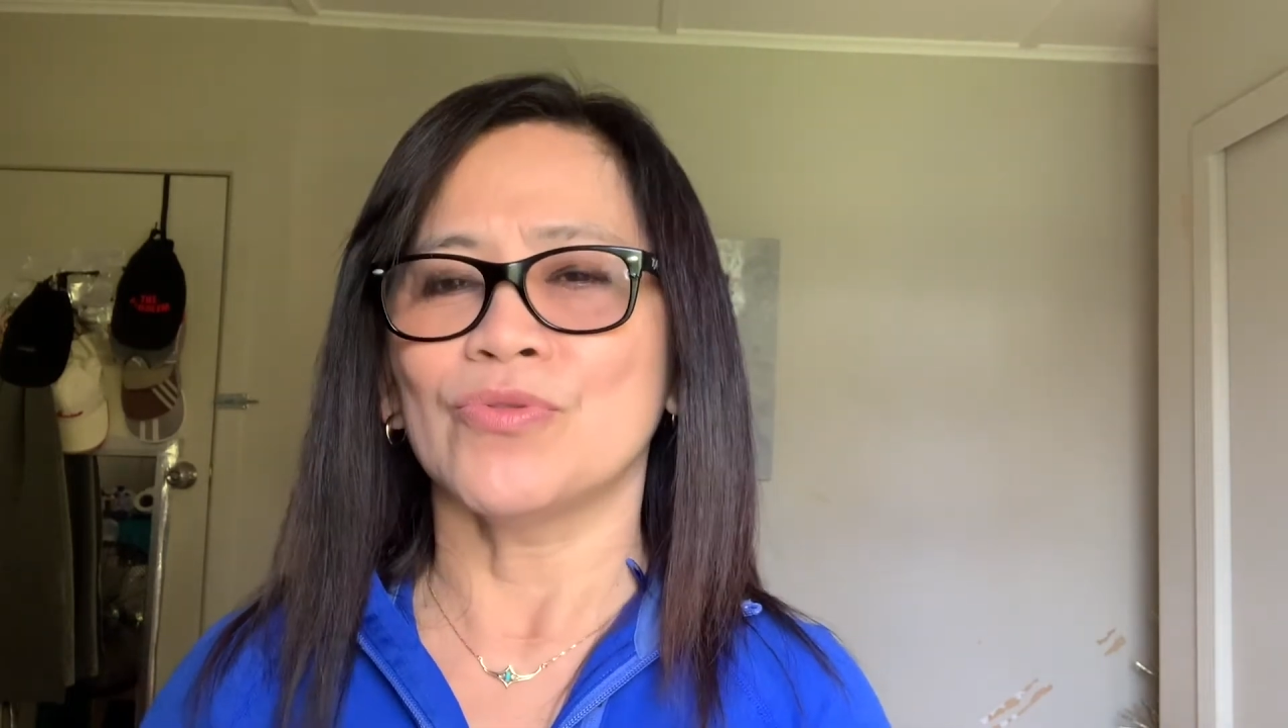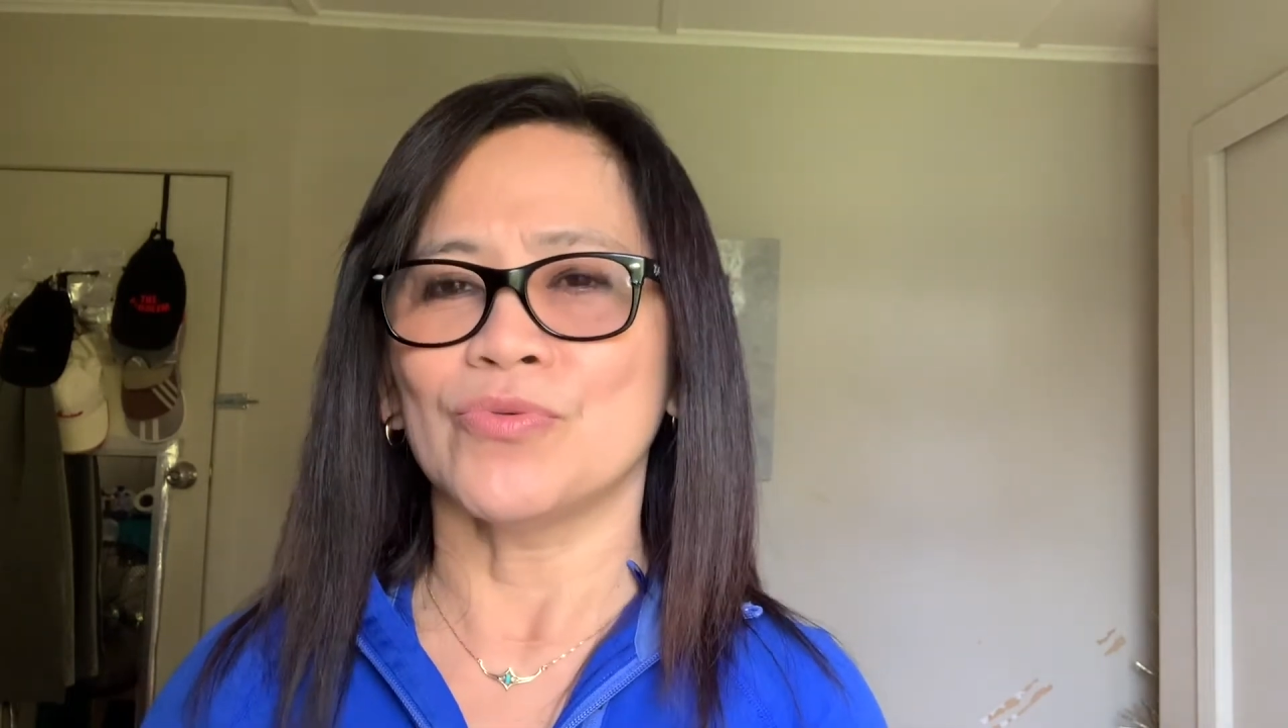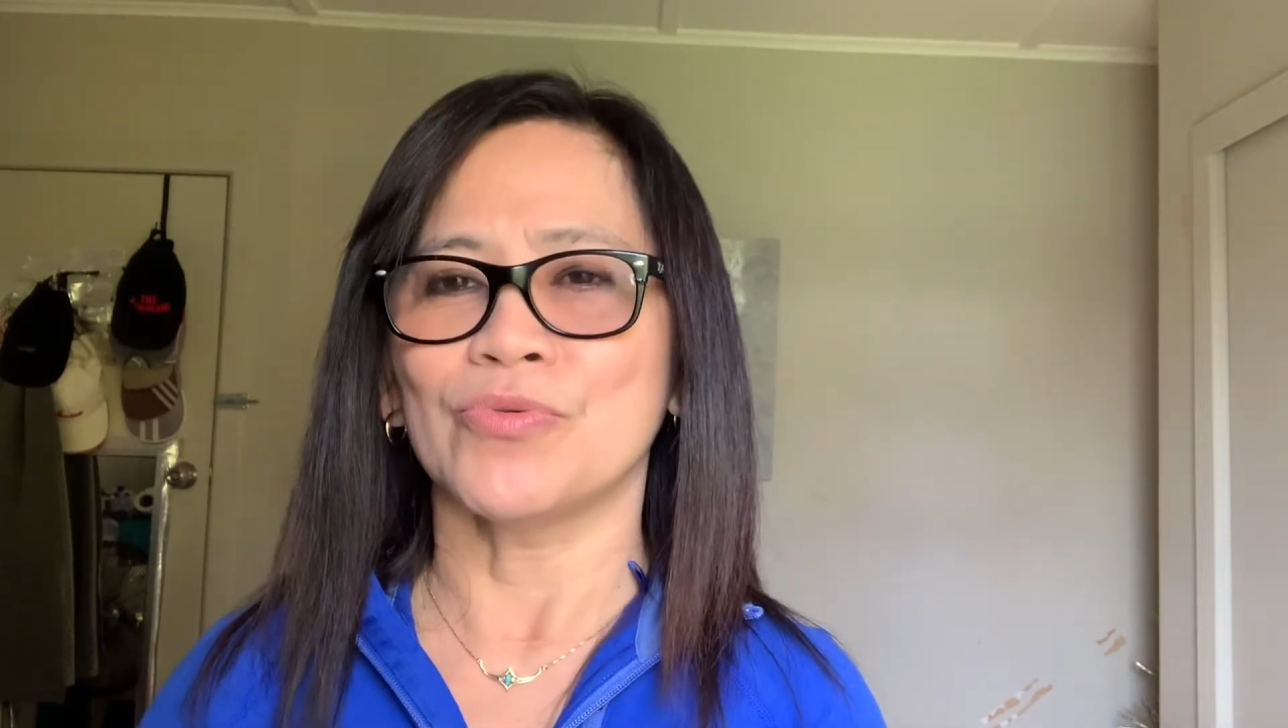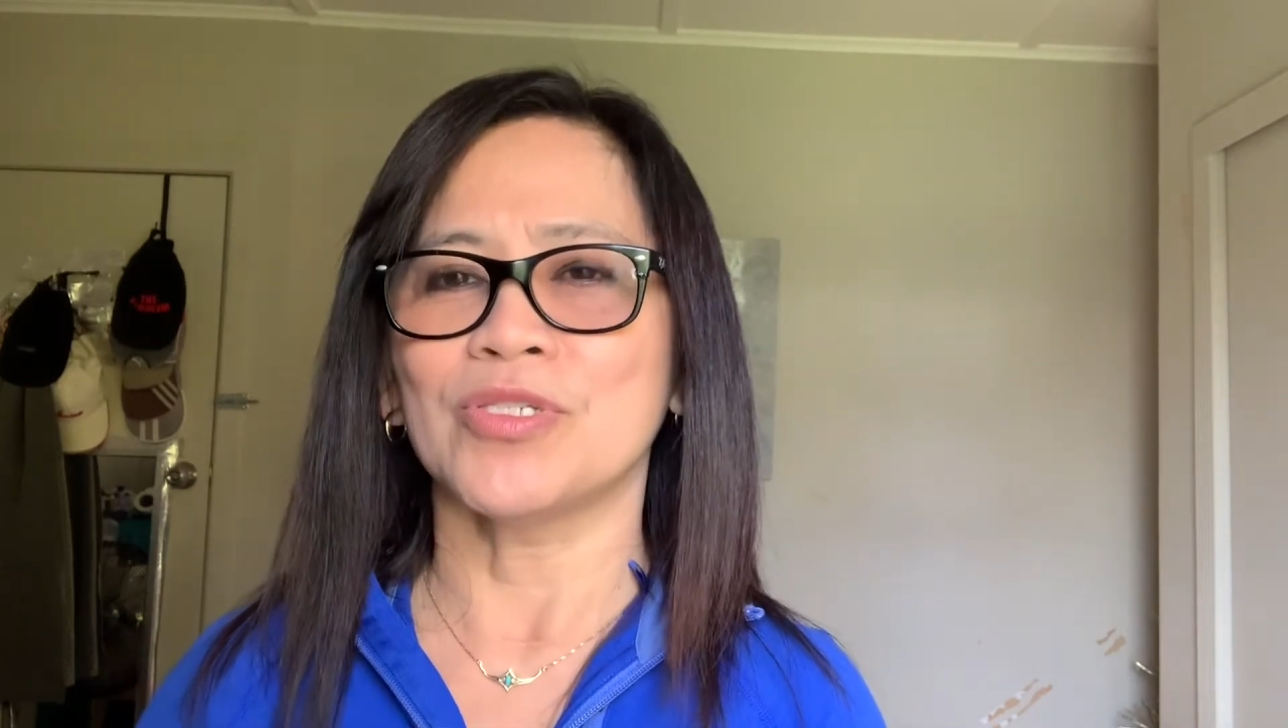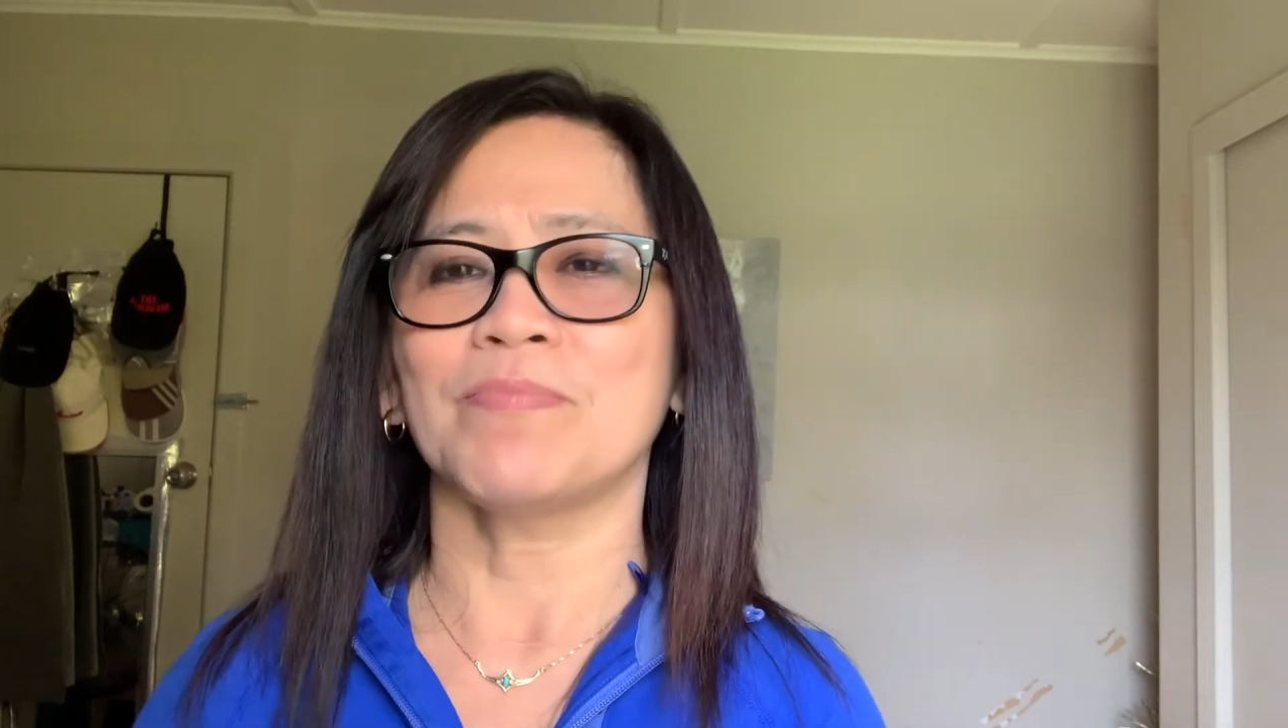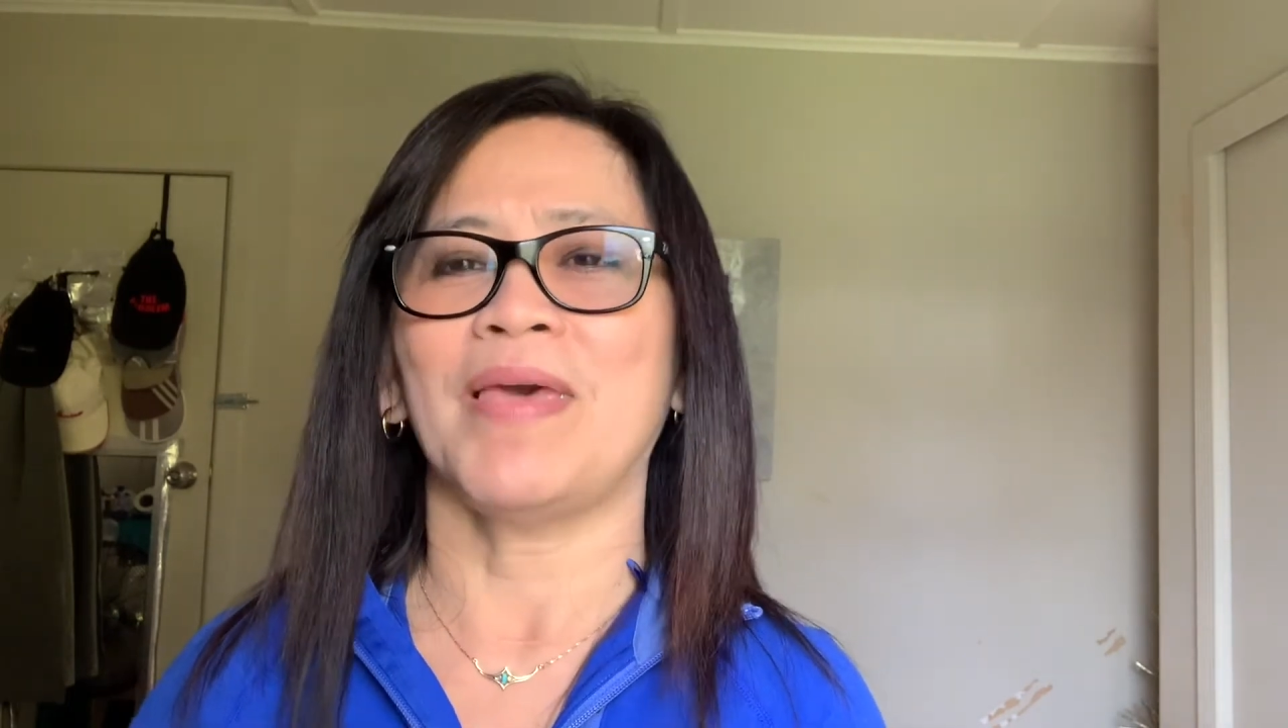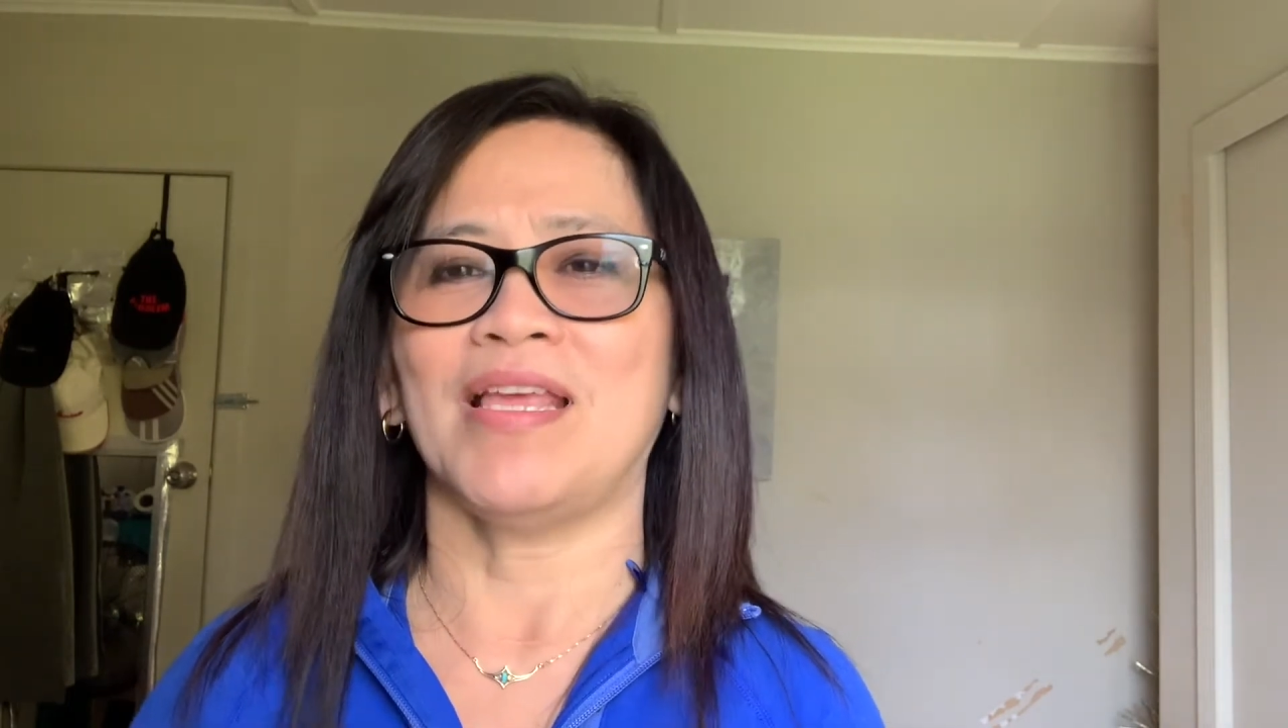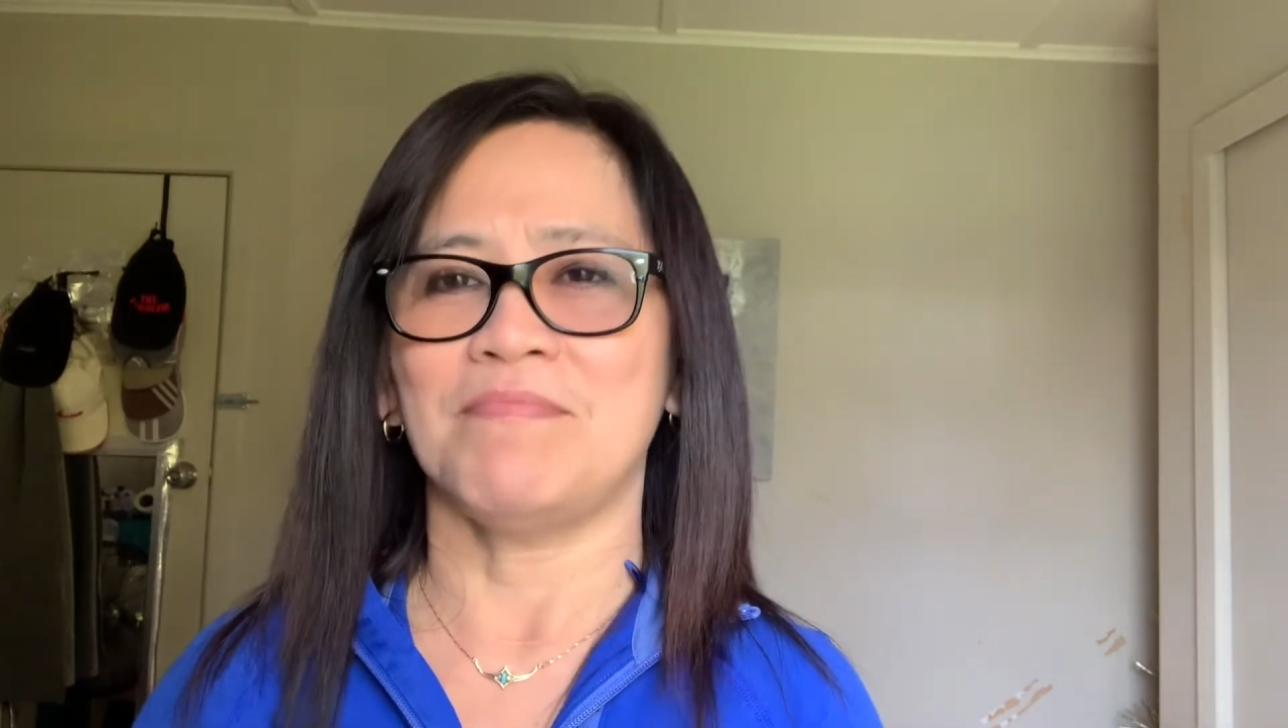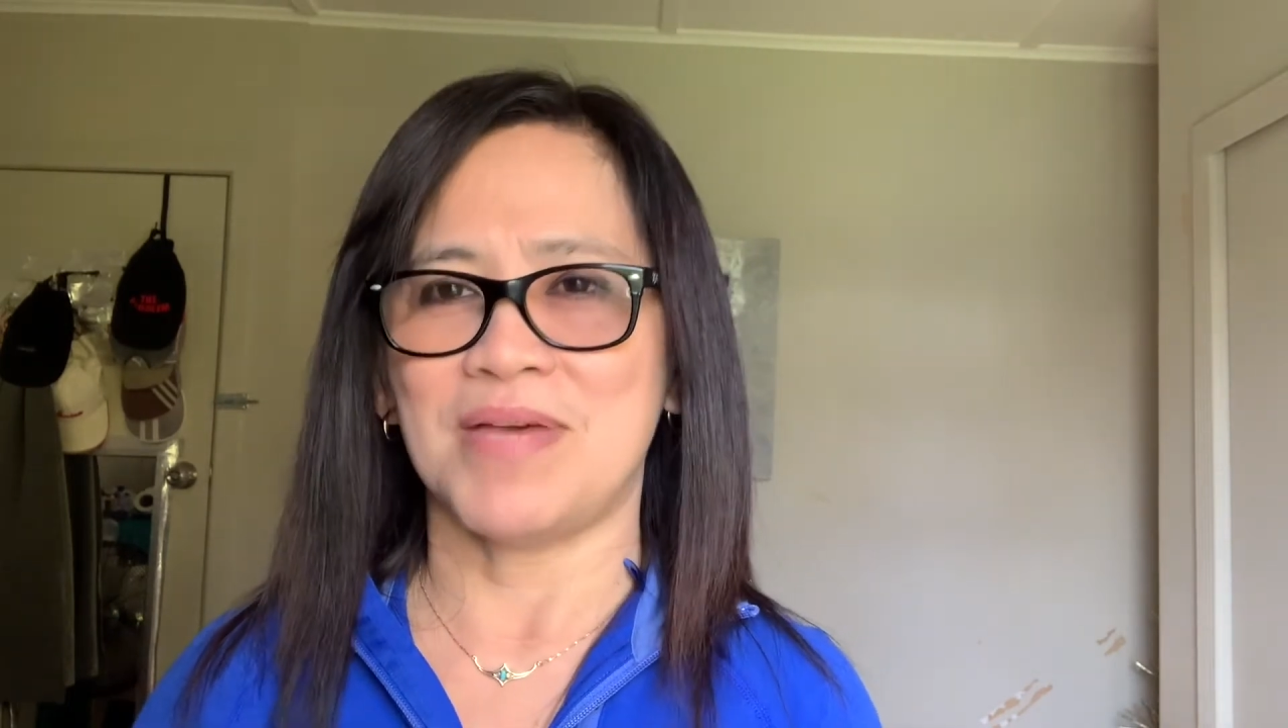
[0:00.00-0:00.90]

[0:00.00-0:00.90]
to spend